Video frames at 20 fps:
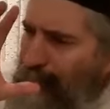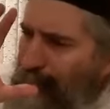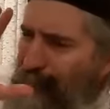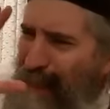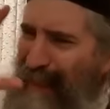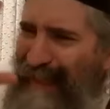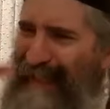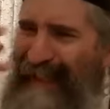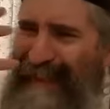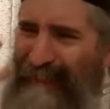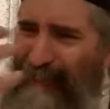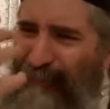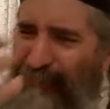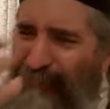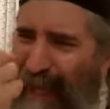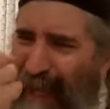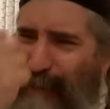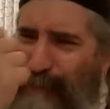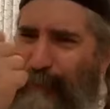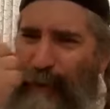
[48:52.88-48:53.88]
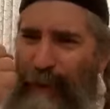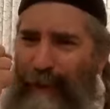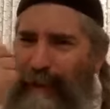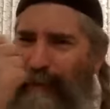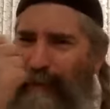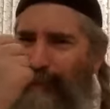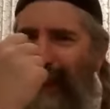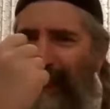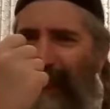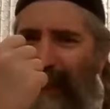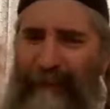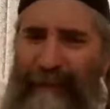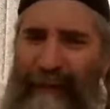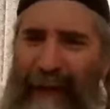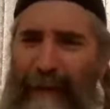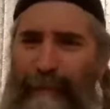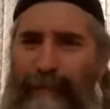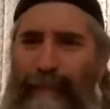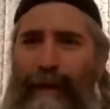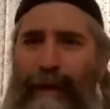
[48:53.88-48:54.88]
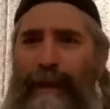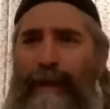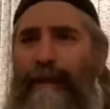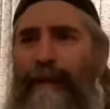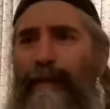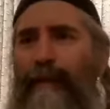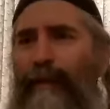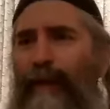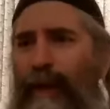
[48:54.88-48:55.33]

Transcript: Make it vibrant. Make it vibrant.